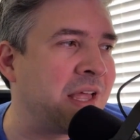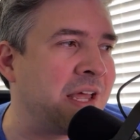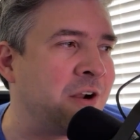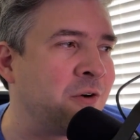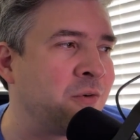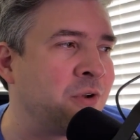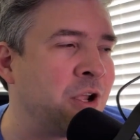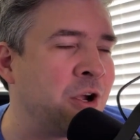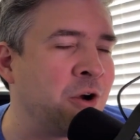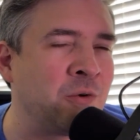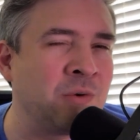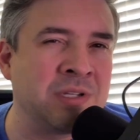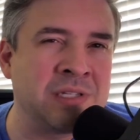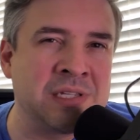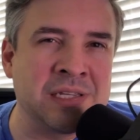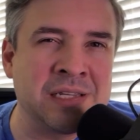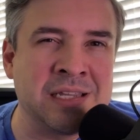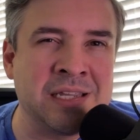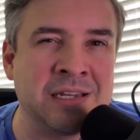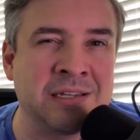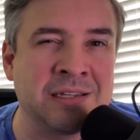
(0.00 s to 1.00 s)
I don't know. Does
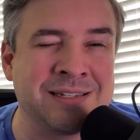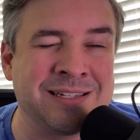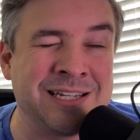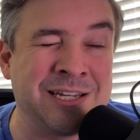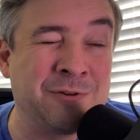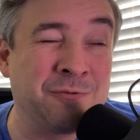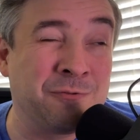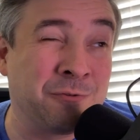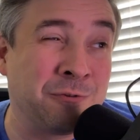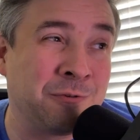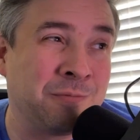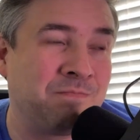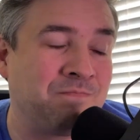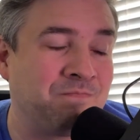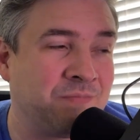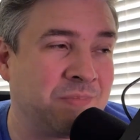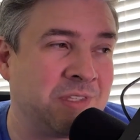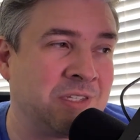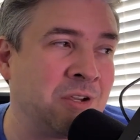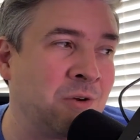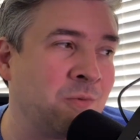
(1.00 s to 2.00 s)
it need a sequel?
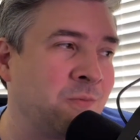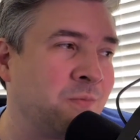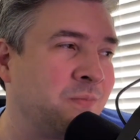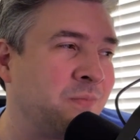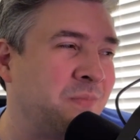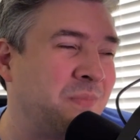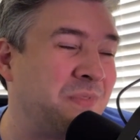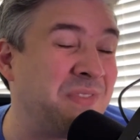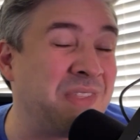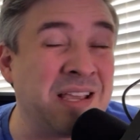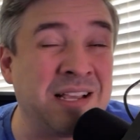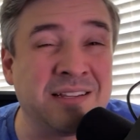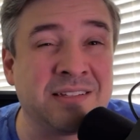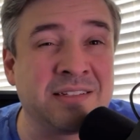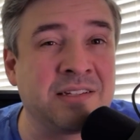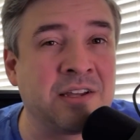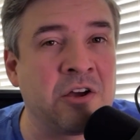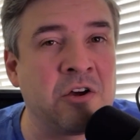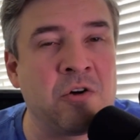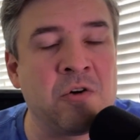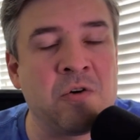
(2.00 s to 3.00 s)
Don't think
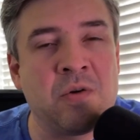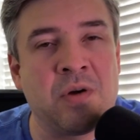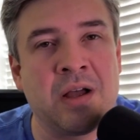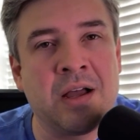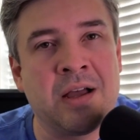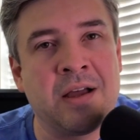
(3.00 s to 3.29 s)
so.